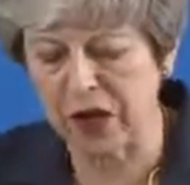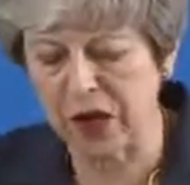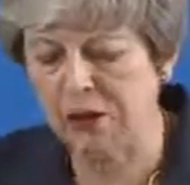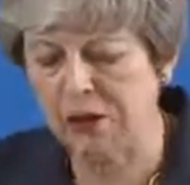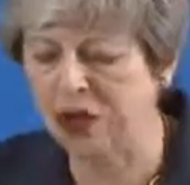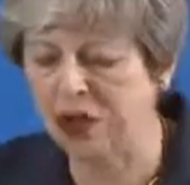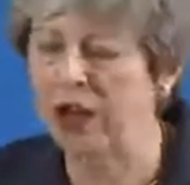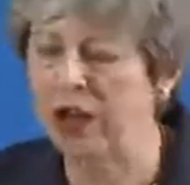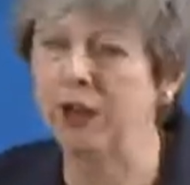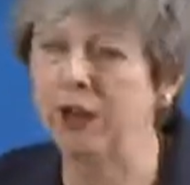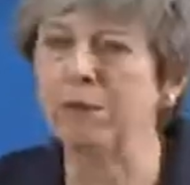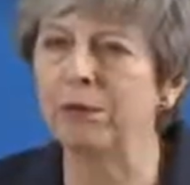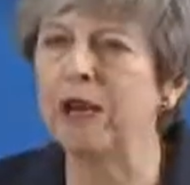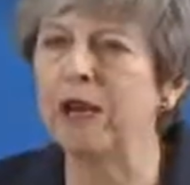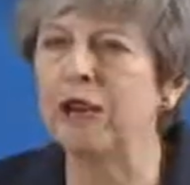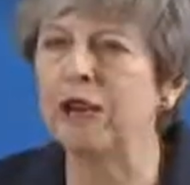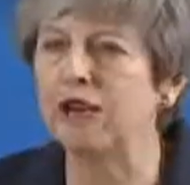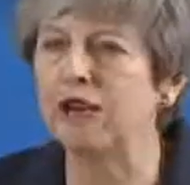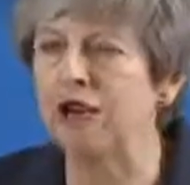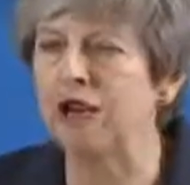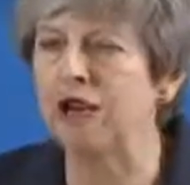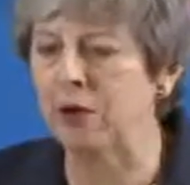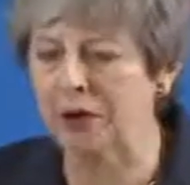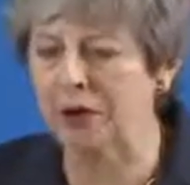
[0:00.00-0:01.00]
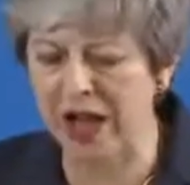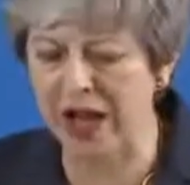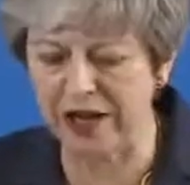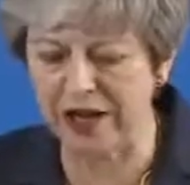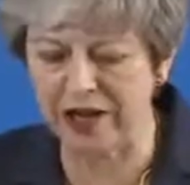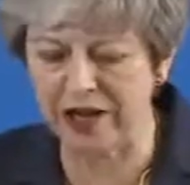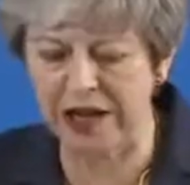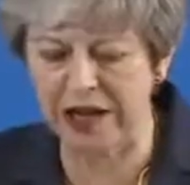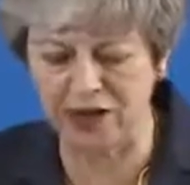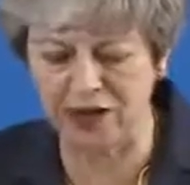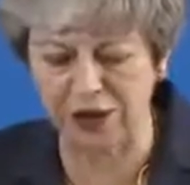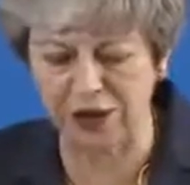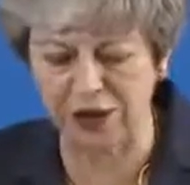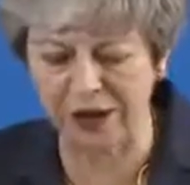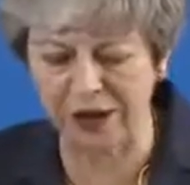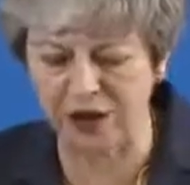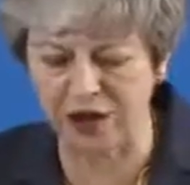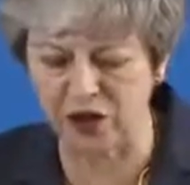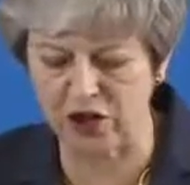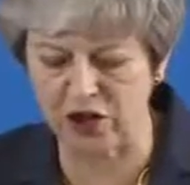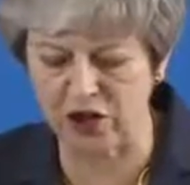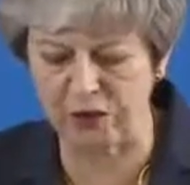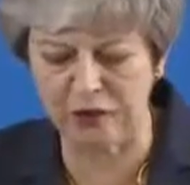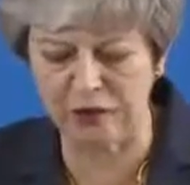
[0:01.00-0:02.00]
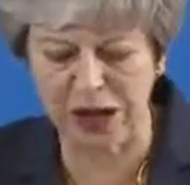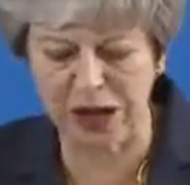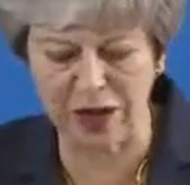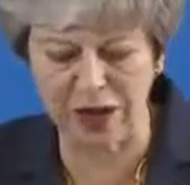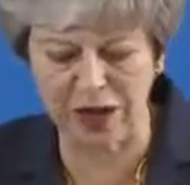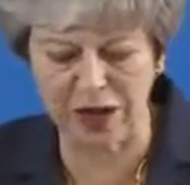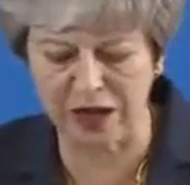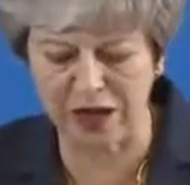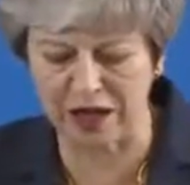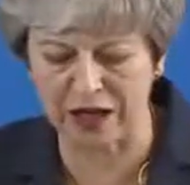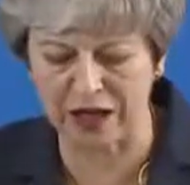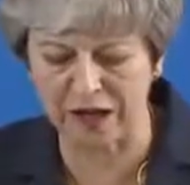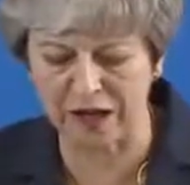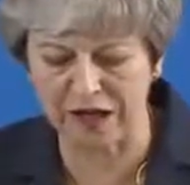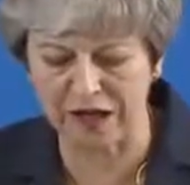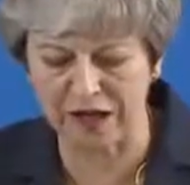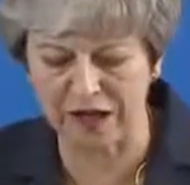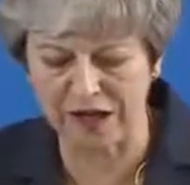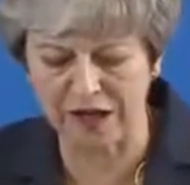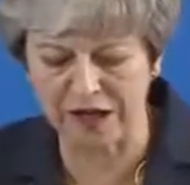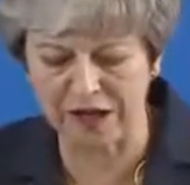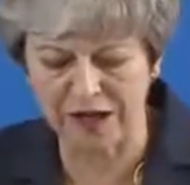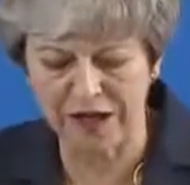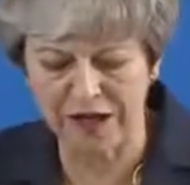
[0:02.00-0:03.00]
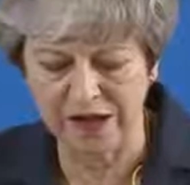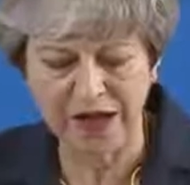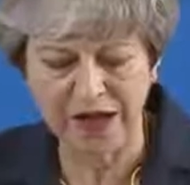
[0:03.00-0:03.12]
which help make the UK an education powerhouse.